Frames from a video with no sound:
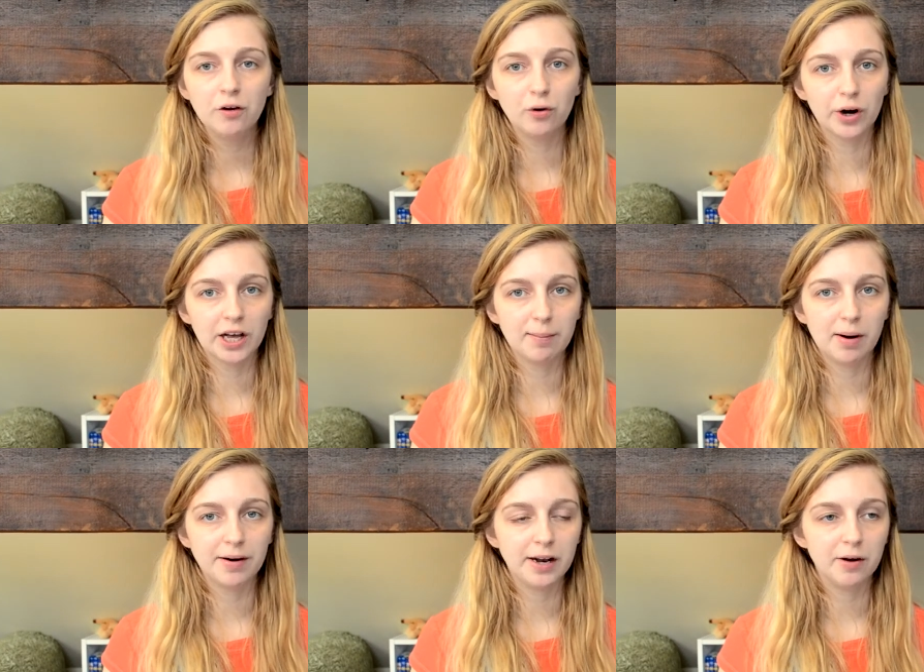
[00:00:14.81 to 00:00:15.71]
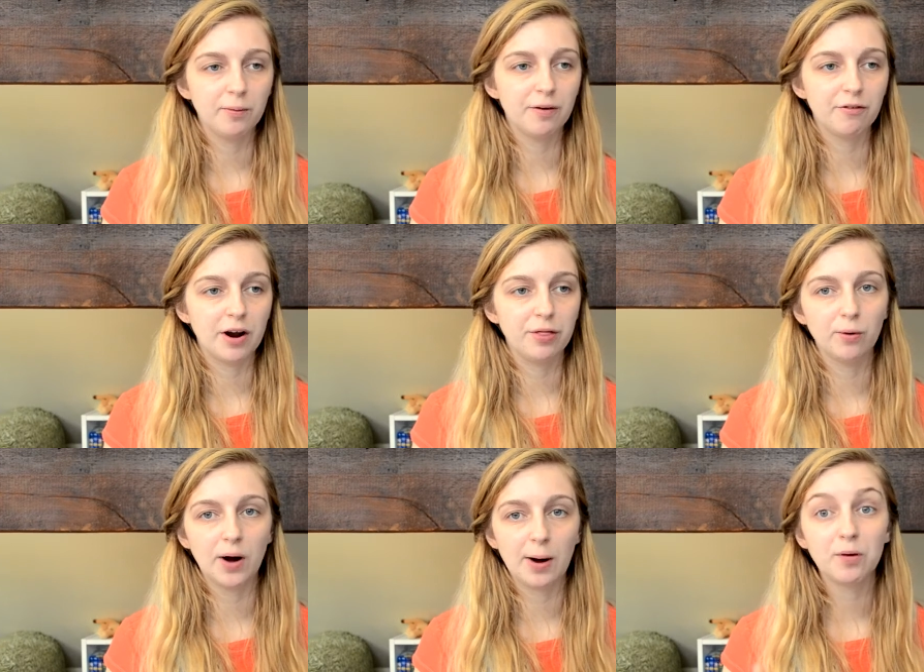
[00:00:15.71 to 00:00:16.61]
talking about, you know, whether I
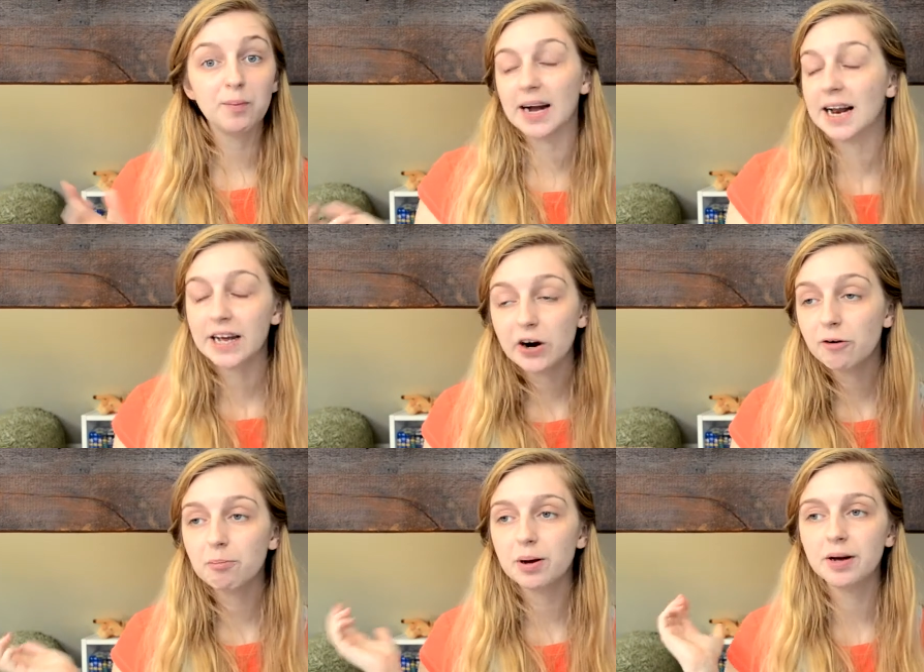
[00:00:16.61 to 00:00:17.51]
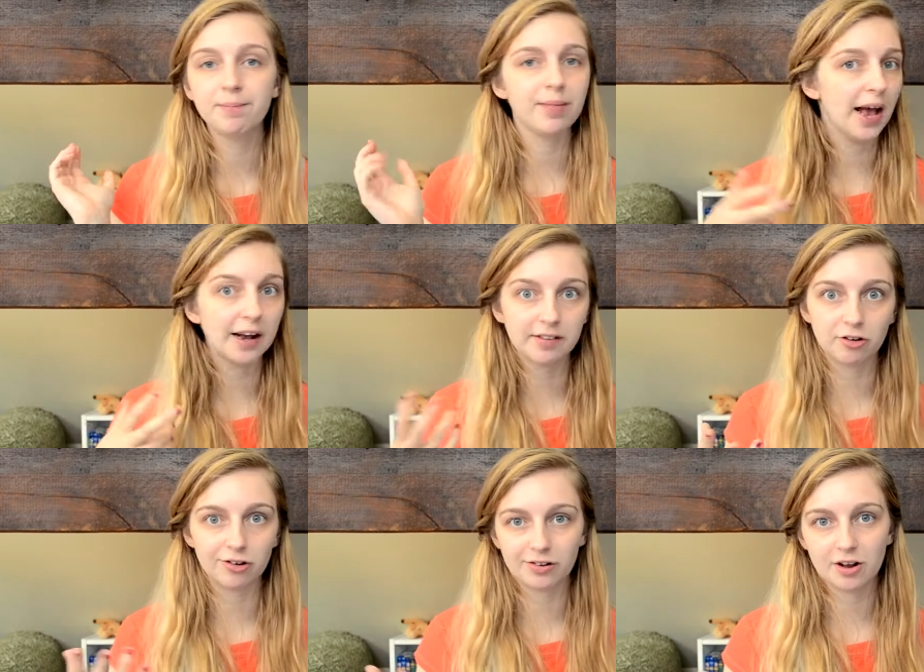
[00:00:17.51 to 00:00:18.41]
thought I would pick any up,
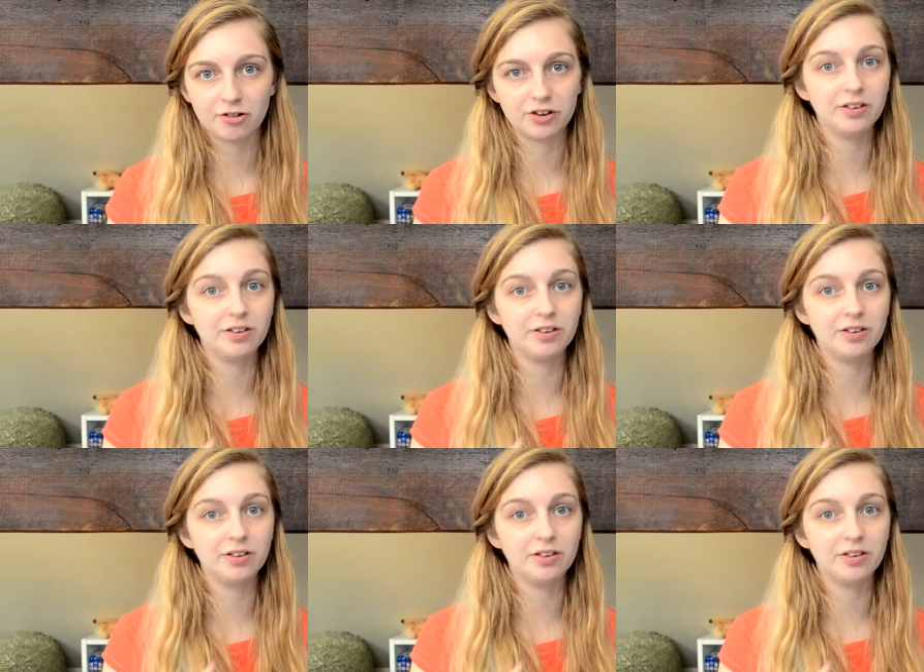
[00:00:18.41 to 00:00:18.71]
etc, et cetera.